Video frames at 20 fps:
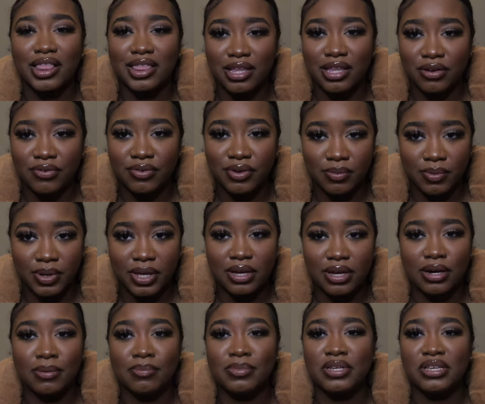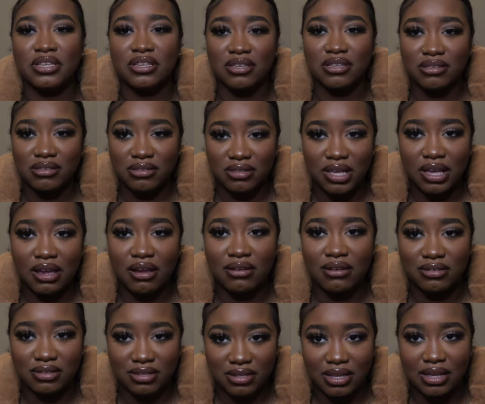different weight companies and saying
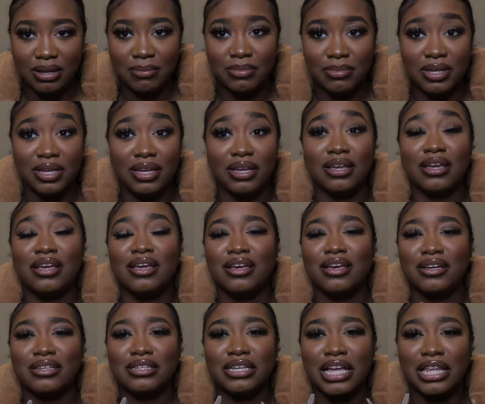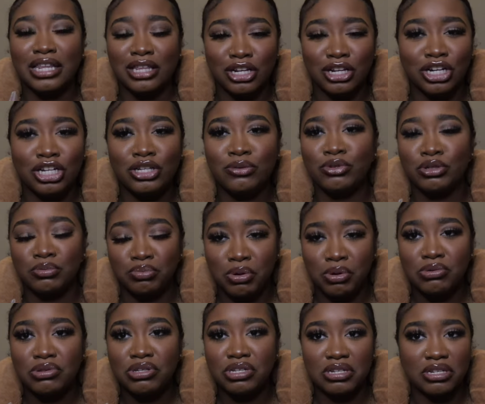the same thing. Because I literally was
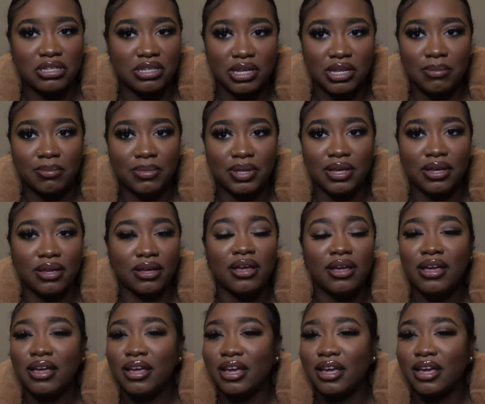posting the same thing.